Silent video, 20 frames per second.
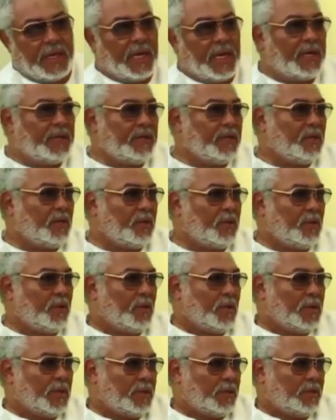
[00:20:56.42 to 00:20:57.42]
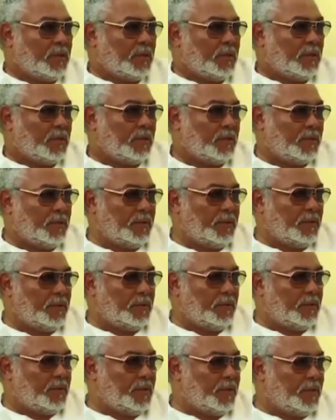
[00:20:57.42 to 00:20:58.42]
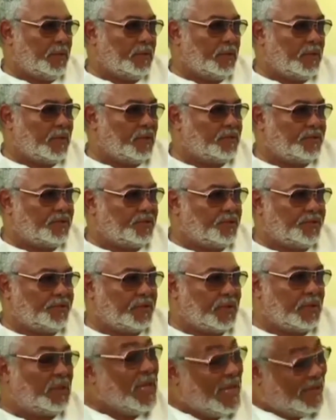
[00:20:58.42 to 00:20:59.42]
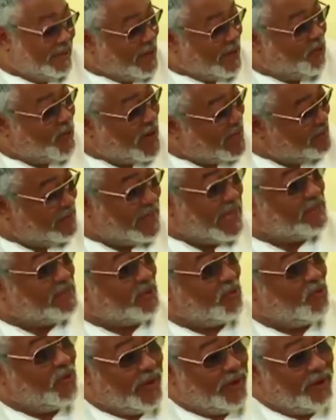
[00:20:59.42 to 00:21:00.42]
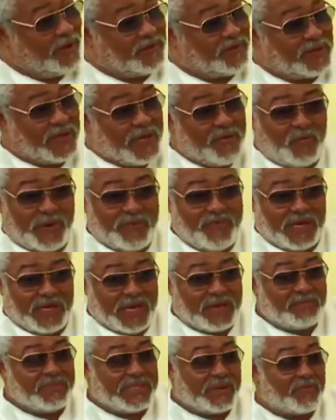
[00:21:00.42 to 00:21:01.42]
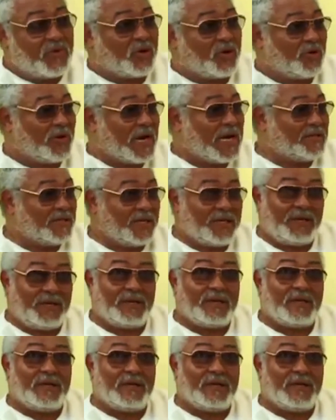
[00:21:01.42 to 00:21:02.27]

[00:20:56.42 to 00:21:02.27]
and go, you know, constitutional, the West has a way of saying we became democratic